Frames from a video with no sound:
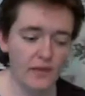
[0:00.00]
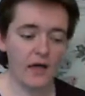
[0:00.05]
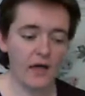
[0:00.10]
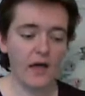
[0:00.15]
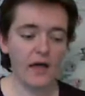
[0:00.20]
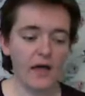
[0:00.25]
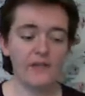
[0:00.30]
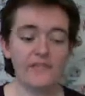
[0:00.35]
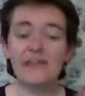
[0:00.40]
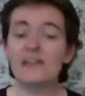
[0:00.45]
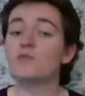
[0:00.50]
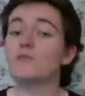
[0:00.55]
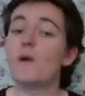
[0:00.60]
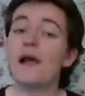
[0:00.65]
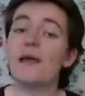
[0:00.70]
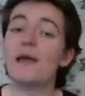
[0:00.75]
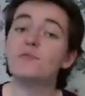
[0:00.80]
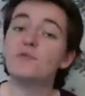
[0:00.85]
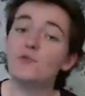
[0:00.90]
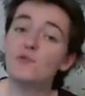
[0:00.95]
That's
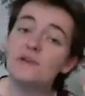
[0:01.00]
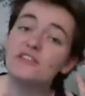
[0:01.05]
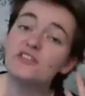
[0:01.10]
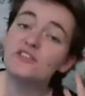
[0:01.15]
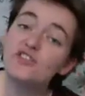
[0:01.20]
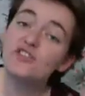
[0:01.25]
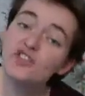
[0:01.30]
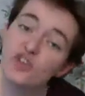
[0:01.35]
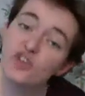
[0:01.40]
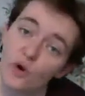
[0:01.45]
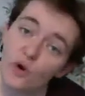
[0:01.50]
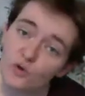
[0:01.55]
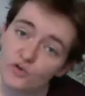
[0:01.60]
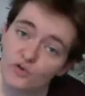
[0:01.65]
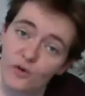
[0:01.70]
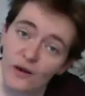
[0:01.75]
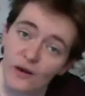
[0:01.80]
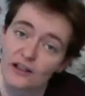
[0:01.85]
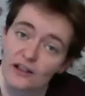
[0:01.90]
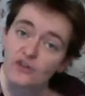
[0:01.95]
why I'm doing the show,
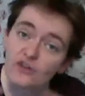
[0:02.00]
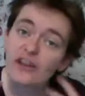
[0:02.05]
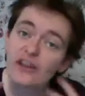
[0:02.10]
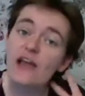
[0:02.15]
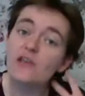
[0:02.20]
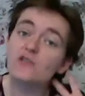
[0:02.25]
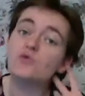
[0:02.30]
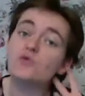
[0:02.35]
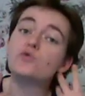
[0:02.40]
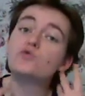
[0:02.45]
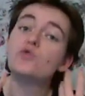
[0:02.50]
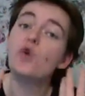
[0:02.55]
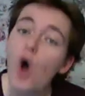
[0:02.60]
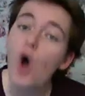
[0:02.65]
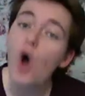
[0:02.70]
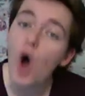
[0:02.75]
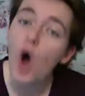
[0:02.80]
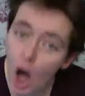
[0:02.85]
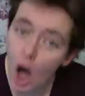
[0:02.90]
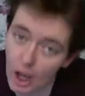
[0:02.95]
so I learn how to
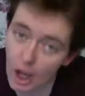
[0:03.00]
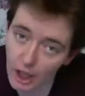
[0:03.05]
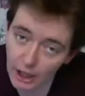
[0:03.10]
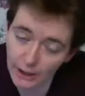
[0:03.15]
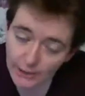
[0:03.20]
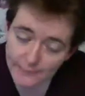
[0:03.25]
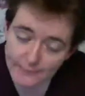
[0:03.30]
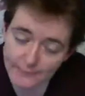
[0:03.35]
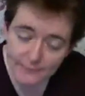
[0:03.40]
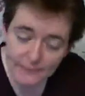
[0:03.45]
talk.